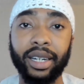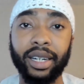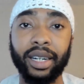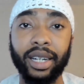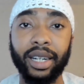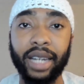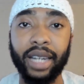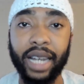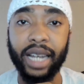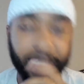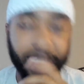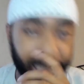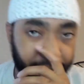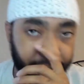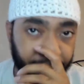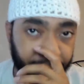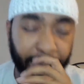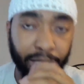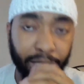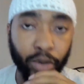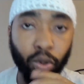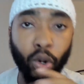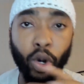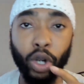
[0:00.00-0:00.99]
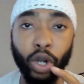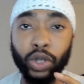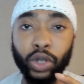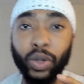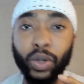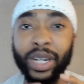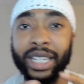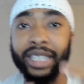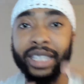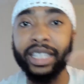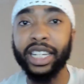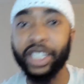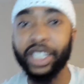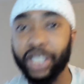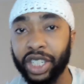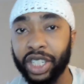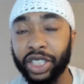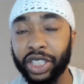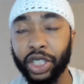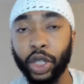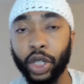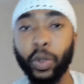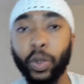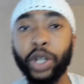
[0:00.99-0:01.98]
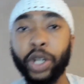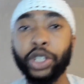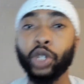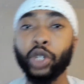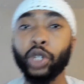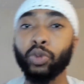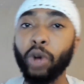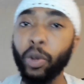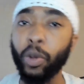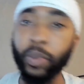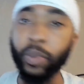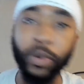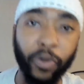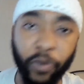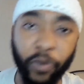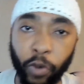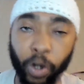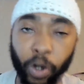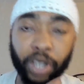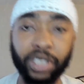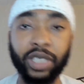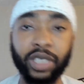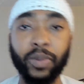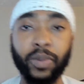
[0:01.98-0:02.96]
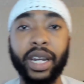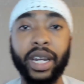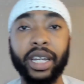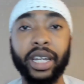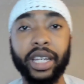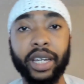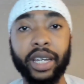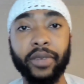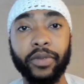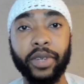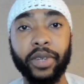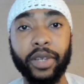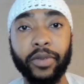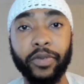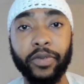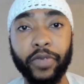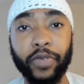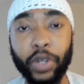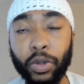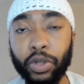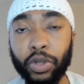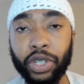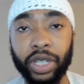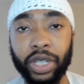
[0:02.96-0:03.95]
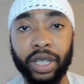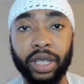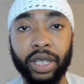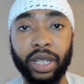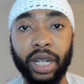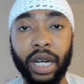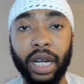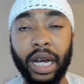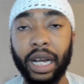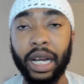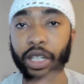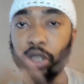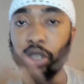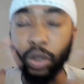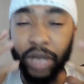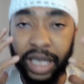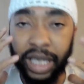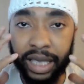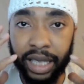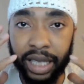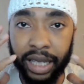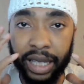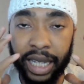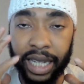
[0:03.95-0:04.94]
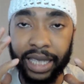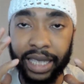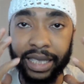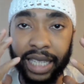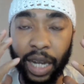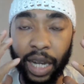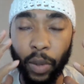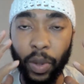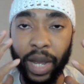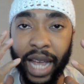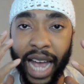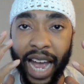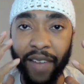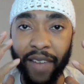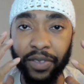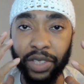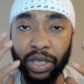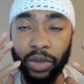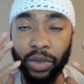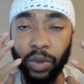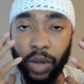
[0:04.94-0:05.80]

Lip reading: And these things were also indigenous in the region as well before the Semitic infusion. So these are things that we have to